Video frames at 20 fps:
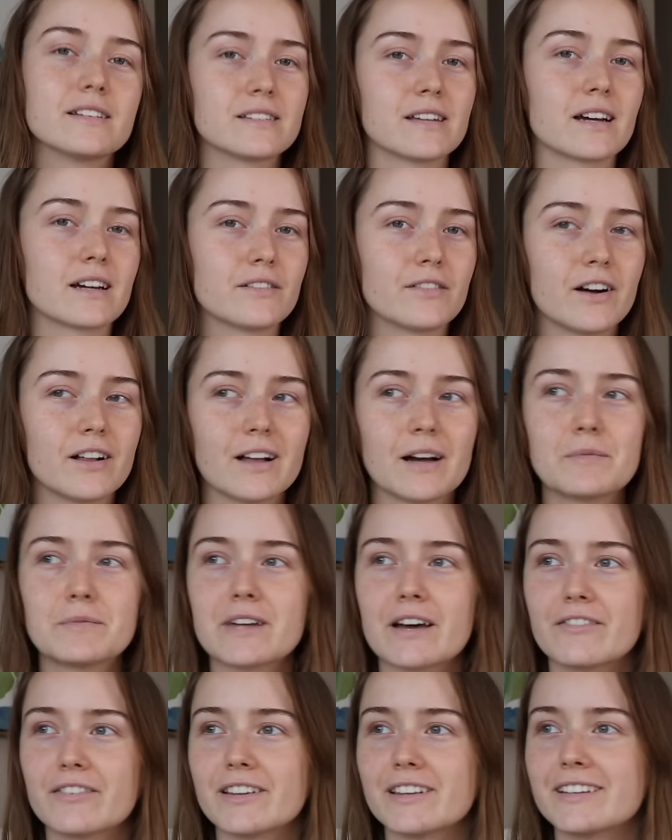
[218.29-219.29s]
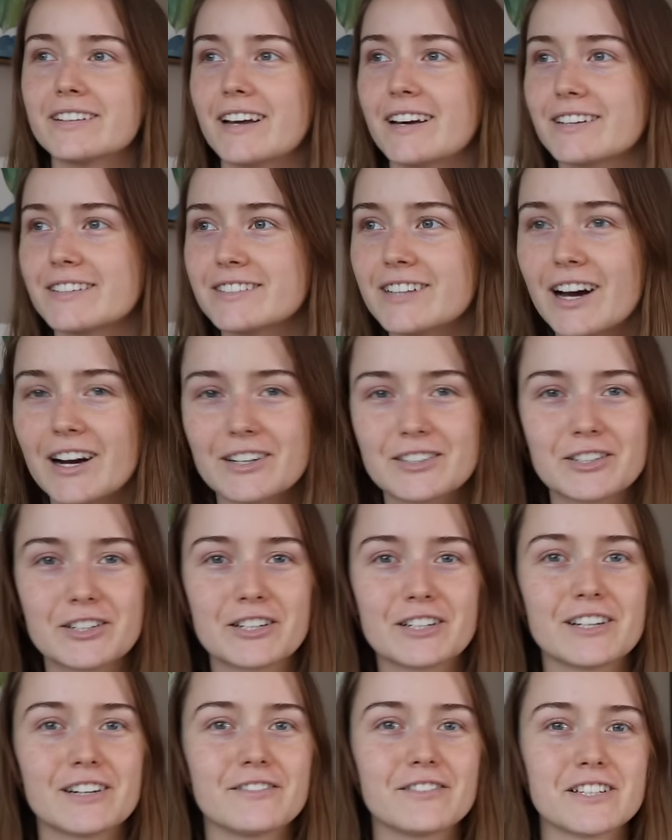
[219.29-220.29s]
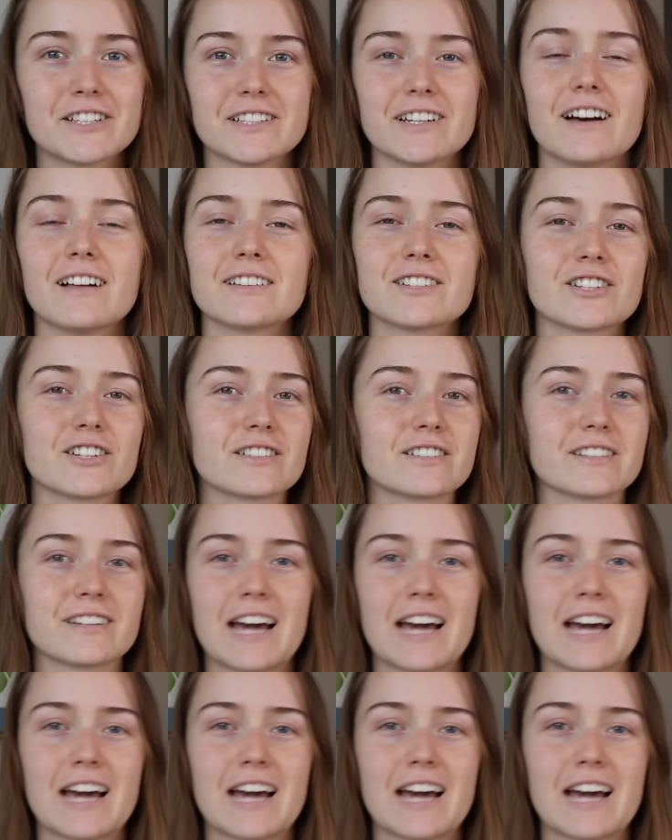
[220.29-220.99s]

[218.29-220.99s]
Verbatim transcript: Second of all, I'm definitely not a doctor, a physiologist,